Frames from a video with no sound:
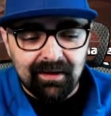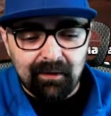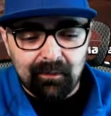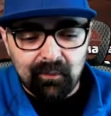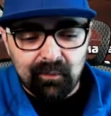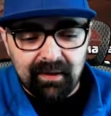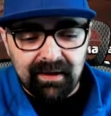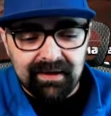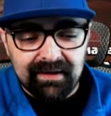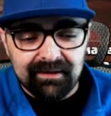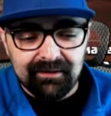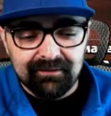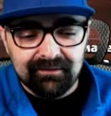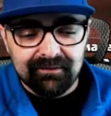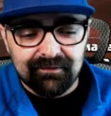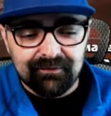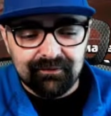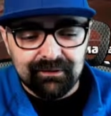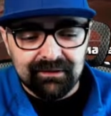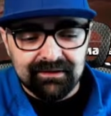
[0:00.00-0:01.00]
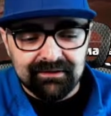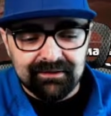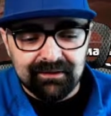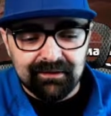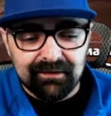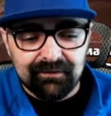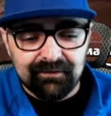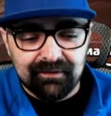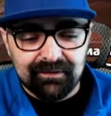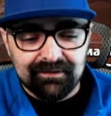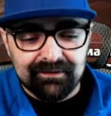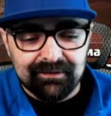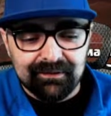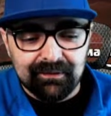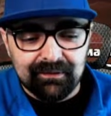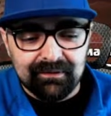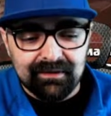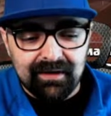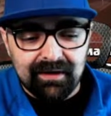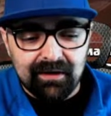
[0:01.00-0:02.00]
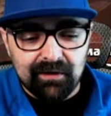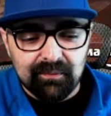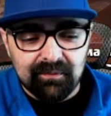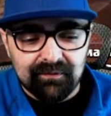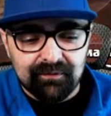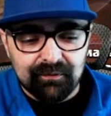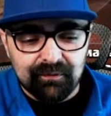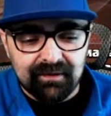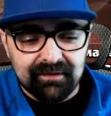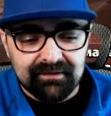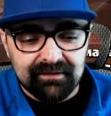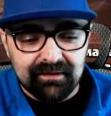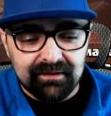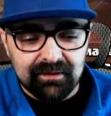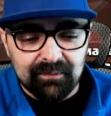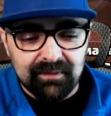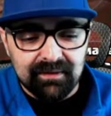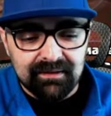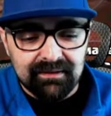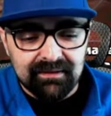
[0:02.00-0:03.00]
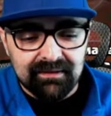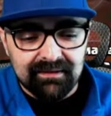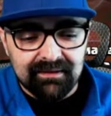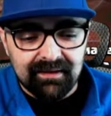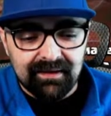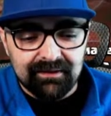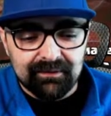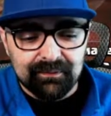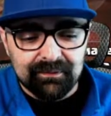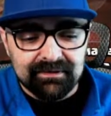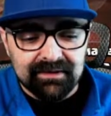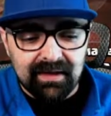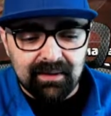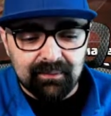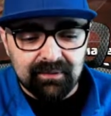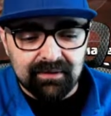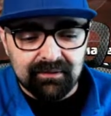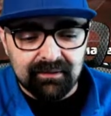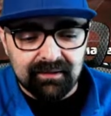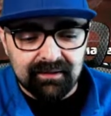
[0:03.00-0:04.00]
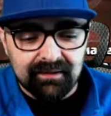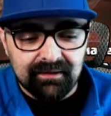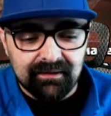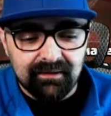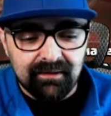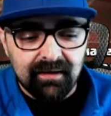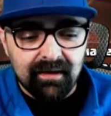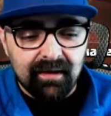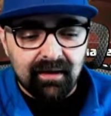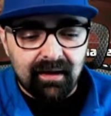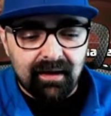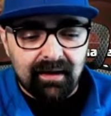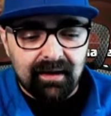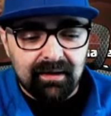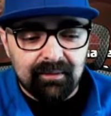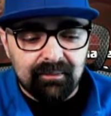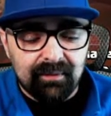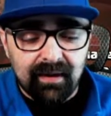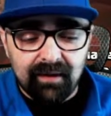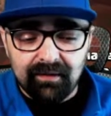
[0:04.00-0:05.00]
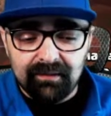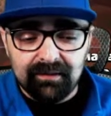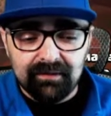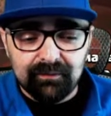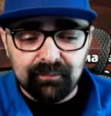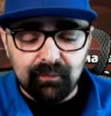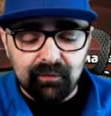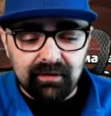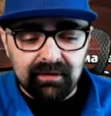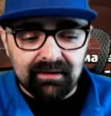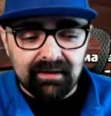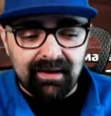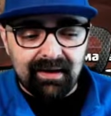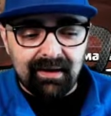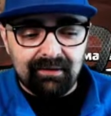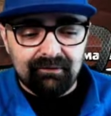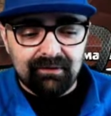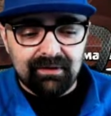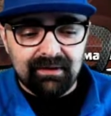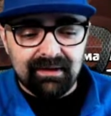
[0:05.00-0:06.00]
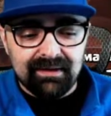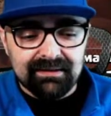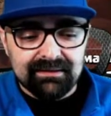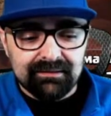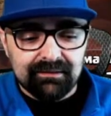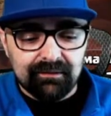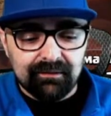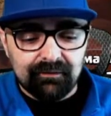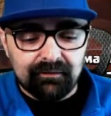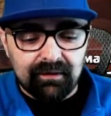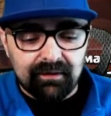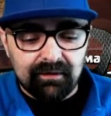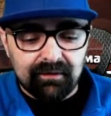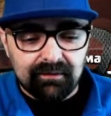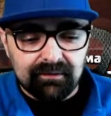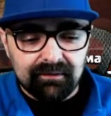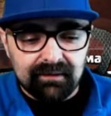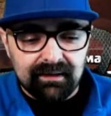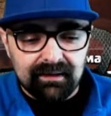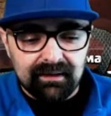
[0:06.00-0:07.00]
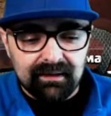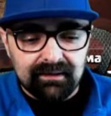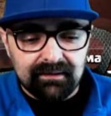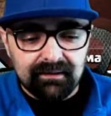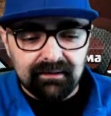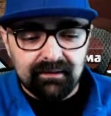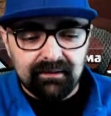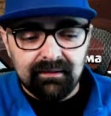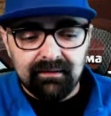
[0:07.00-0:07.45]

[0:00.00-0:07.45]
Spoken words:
I'm waiting for this air defense to go down before I send them in. And that's what's happening right here. I am now at this point, I have a nice little funnel created.